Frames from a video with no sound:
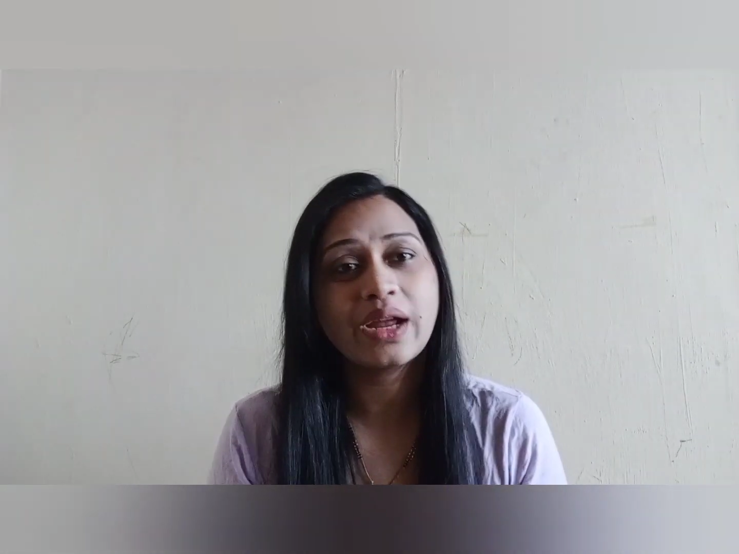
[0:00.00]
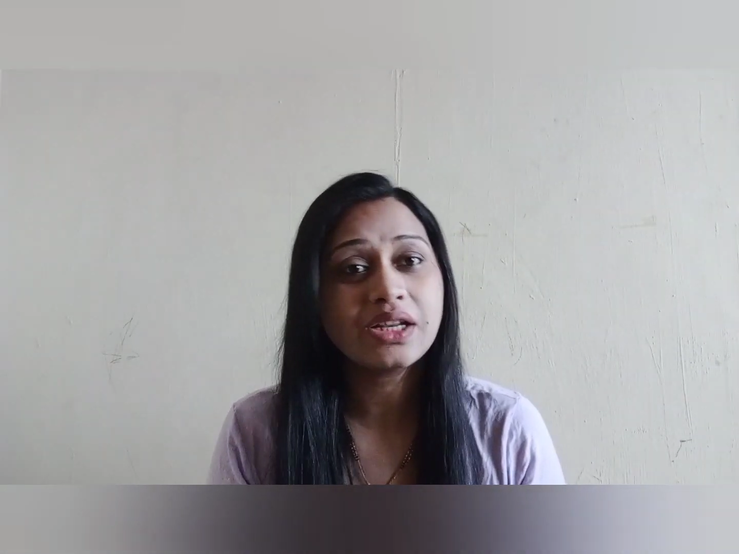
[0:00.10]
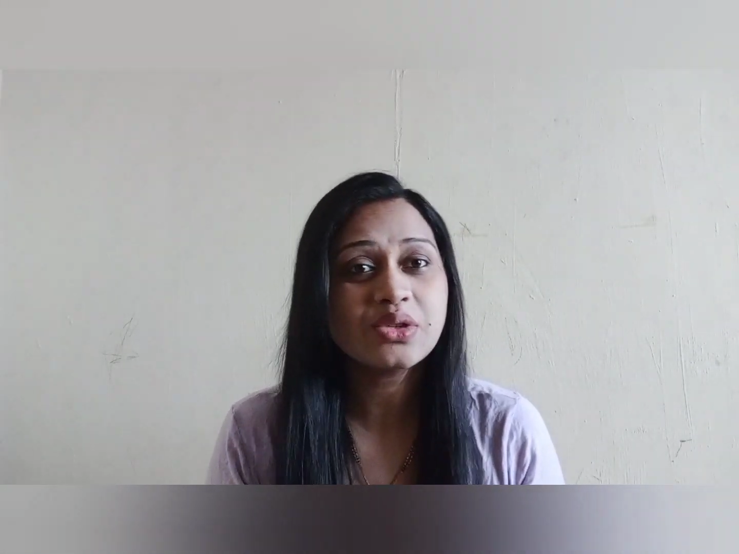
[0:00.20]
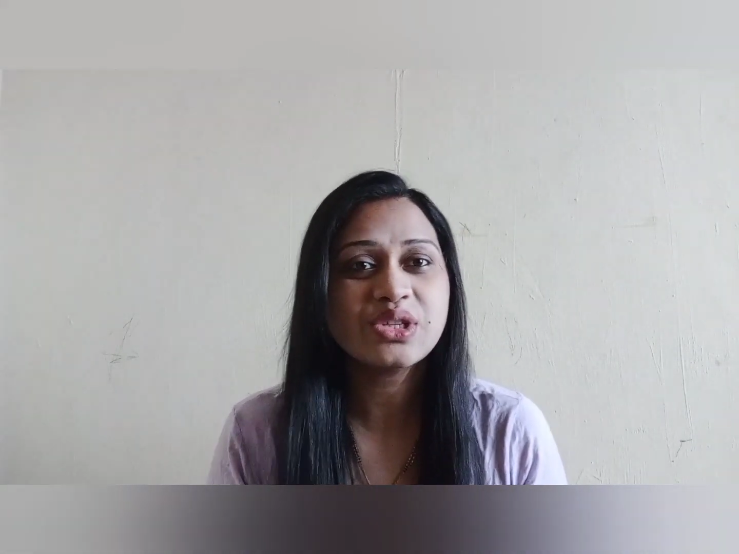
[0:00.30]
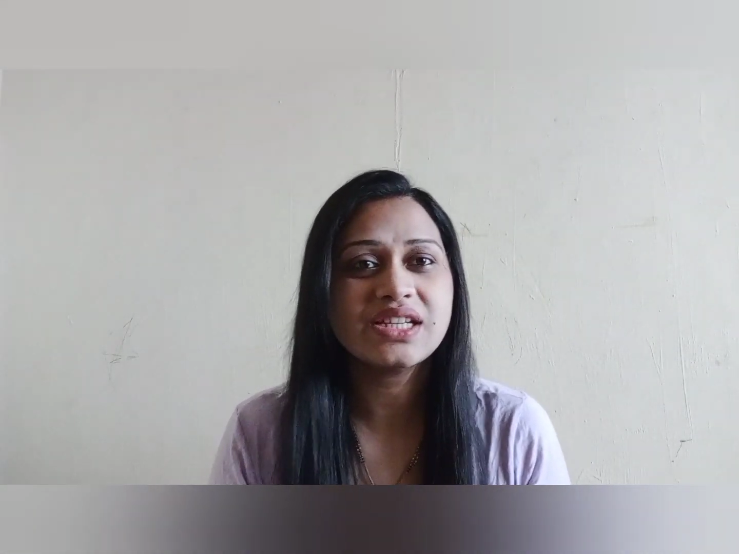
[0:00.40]

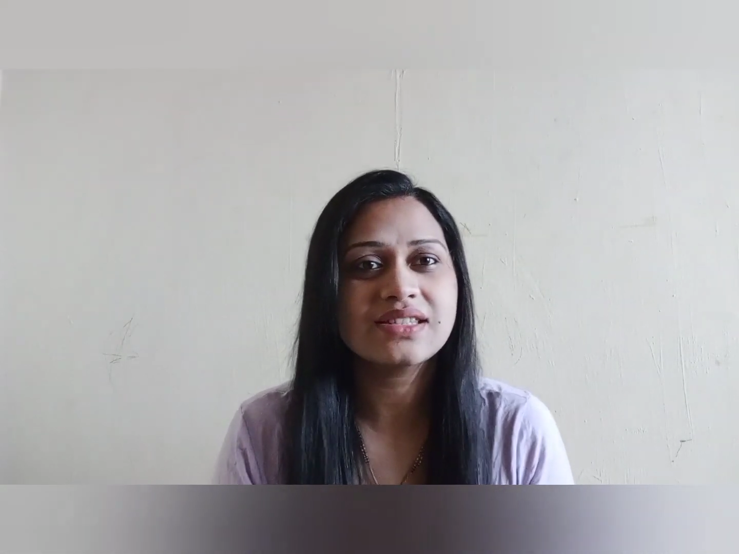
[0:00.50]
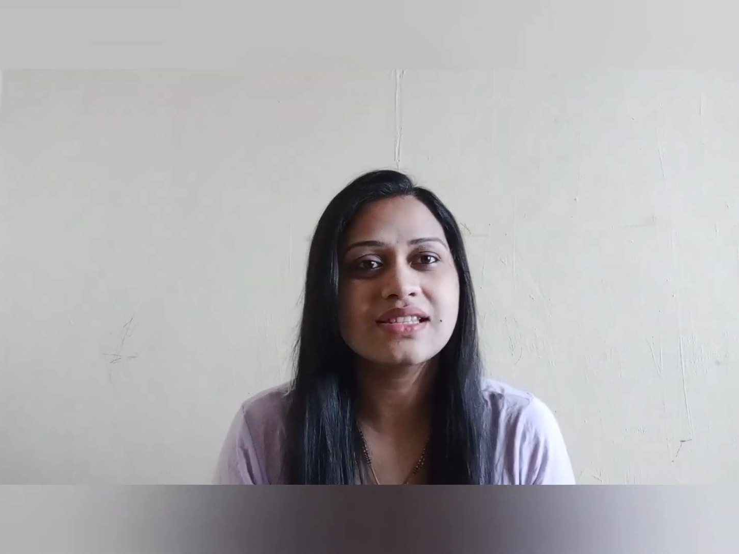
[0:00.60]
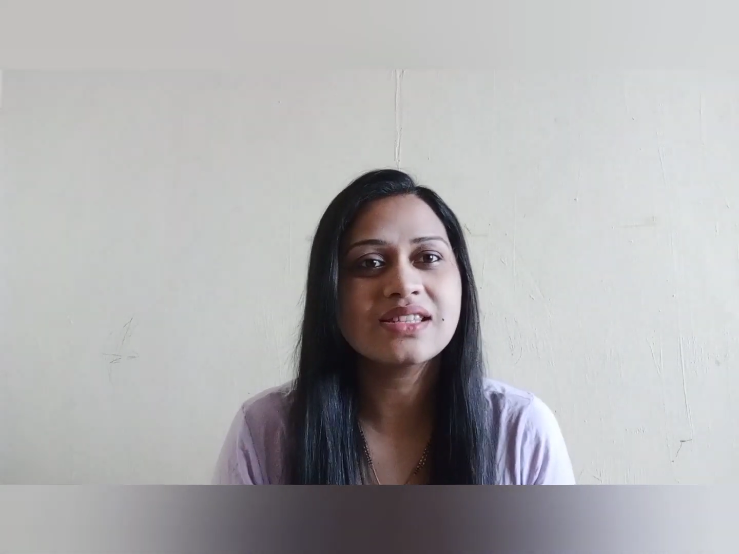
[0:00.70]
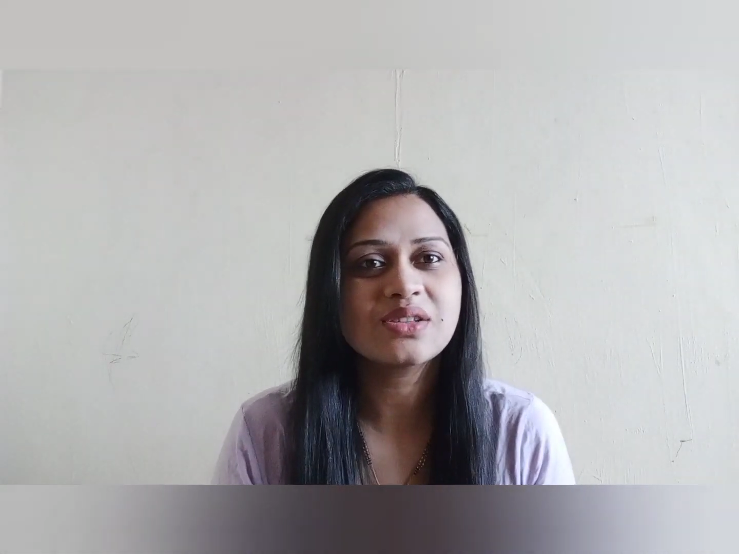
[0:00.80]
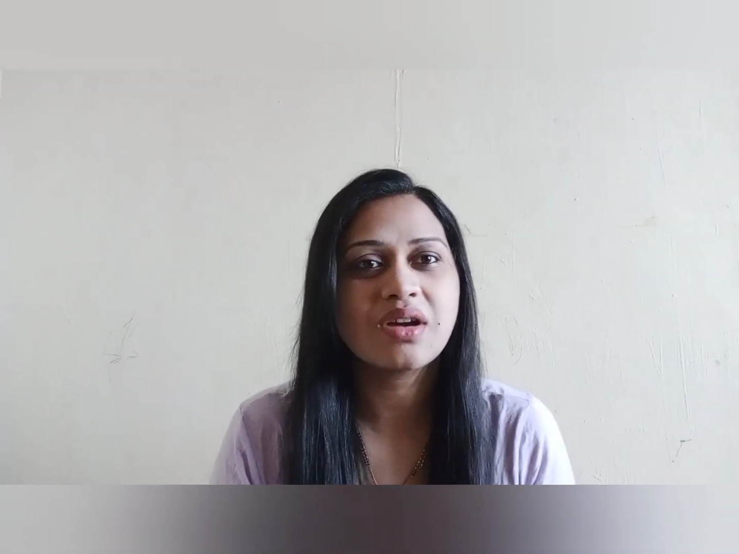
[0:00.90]
when to teach
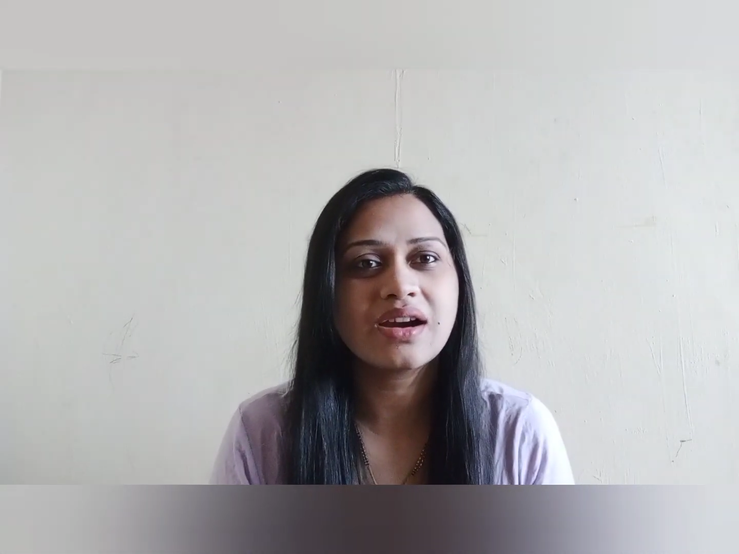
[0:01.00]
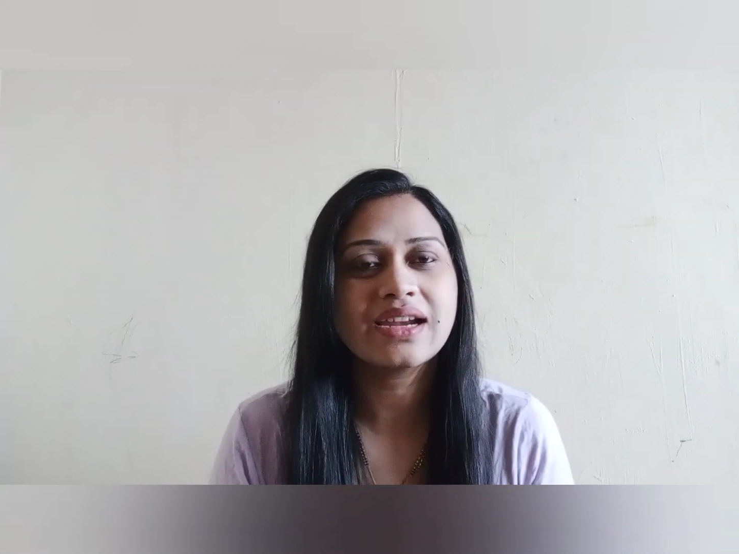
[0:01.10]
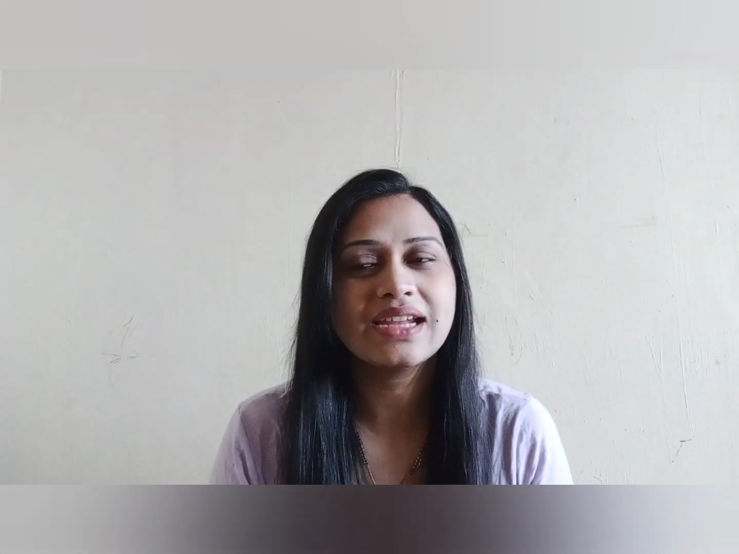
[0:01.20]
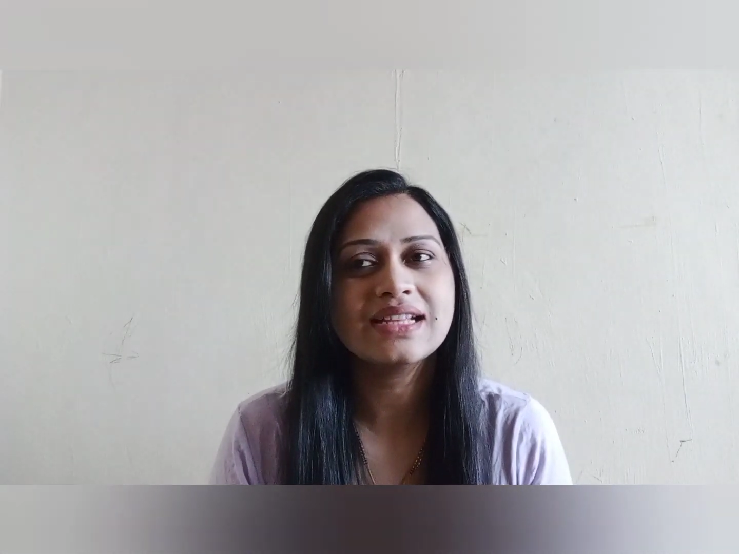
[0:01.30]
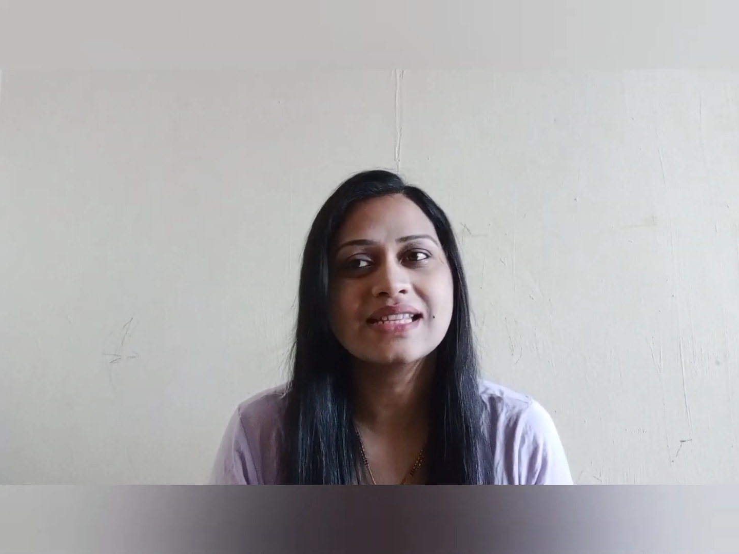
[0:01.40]
this to our
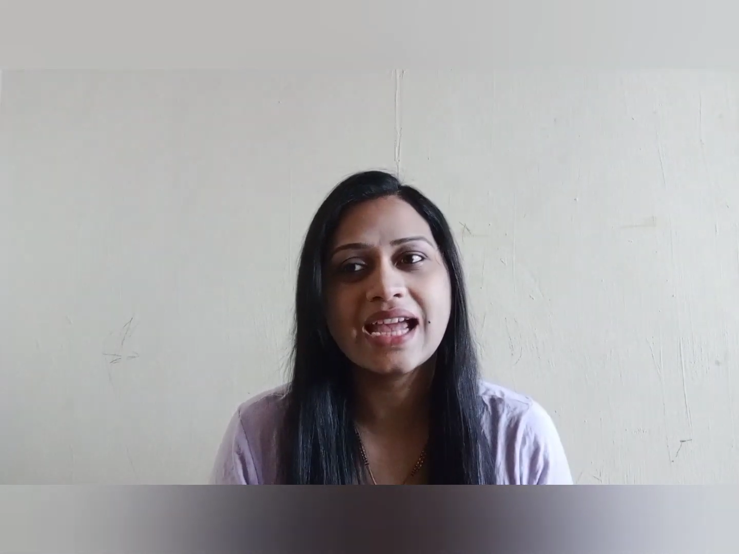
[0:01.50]
kids,